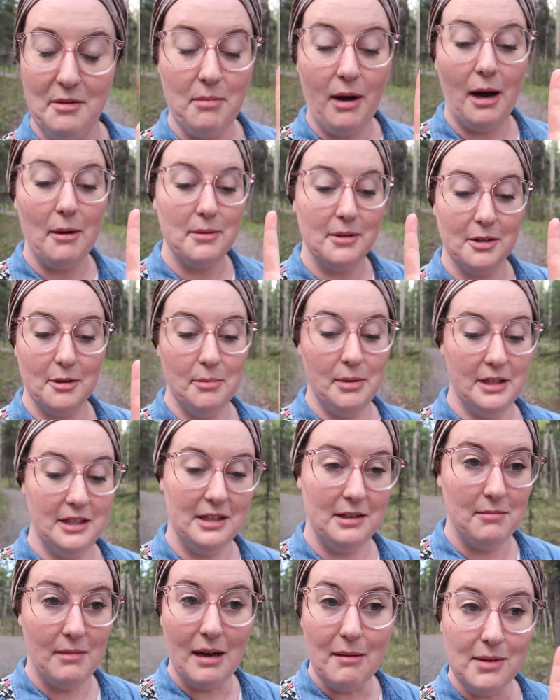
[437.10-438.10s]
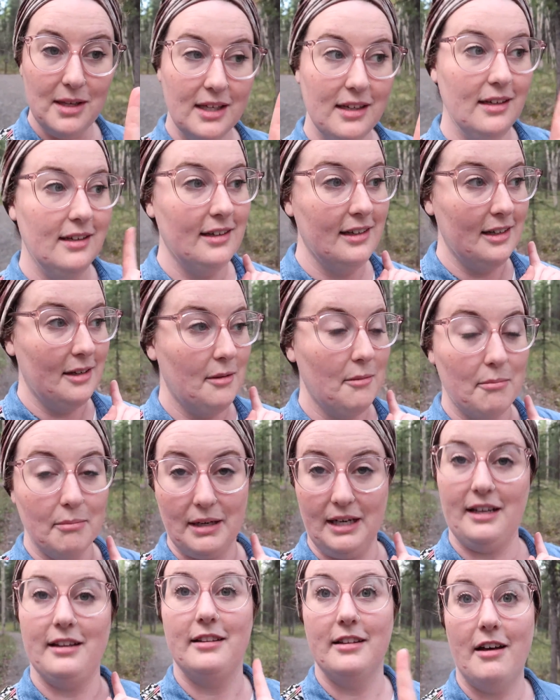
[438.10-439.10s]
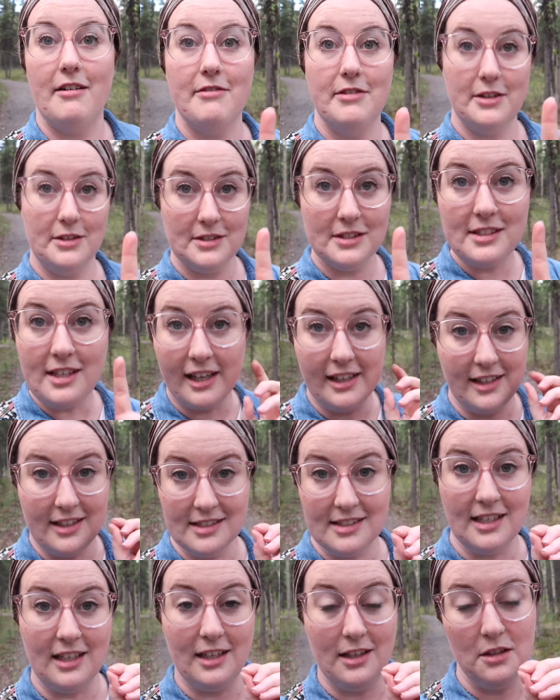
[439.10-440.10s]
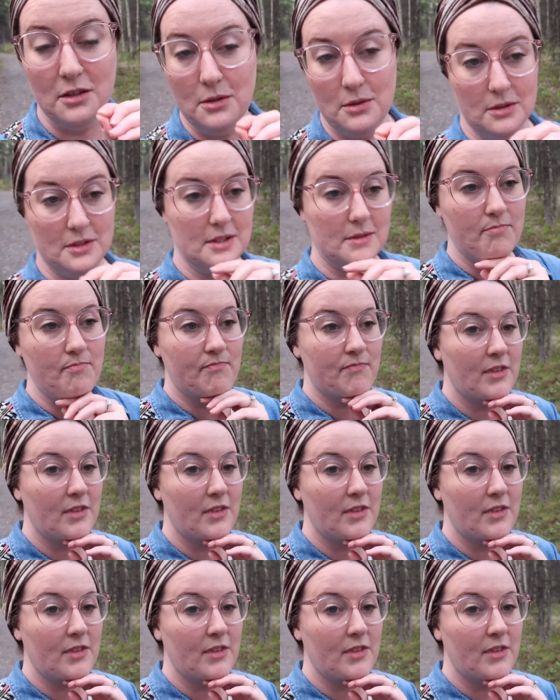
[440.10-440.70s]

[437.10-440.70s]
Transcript: Unpopular opinion maybe, but I love those tiny skinny noodles.